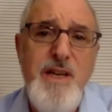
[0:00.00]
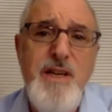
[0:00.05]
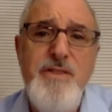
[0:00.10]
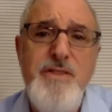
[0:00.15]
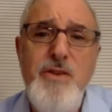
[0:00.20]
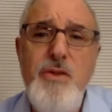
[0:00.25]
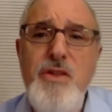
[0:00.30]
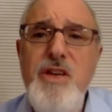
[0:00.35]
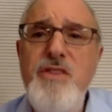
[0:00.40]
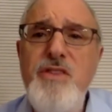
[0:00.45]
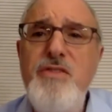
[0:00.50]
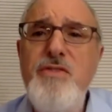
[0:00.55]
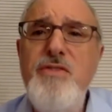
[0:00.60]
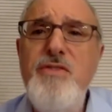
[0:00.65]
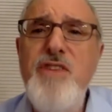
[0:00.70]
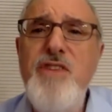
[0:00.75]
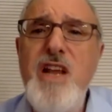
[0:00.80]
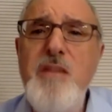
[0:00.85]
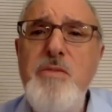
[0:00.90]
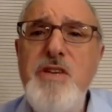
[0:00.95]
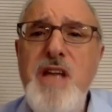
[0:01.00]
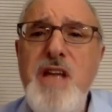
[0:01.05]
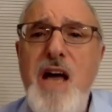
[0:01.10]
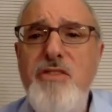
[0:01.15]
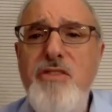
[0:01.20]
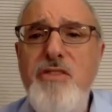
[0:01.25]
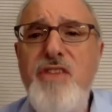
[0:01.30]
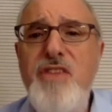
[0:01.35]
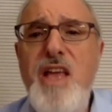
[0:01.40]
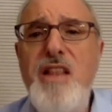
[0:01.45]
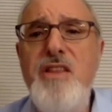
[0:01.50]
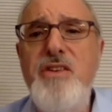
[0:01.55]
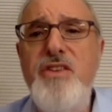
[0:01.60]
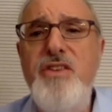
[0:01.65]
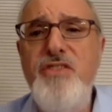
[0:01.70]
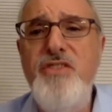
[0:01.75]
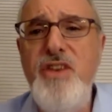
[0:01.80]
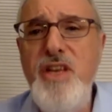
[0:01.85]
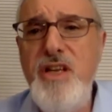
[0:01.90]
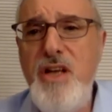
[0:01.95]
So these settlement houses had little
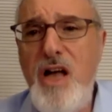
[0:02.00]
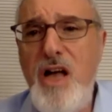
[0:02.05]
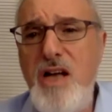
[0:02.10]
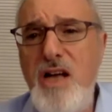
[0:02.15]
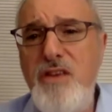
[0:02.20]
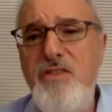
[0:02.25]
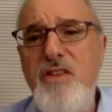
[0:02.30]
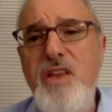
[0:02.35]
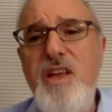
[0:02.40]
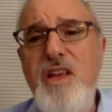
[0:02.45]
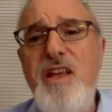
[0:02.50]
synagogues,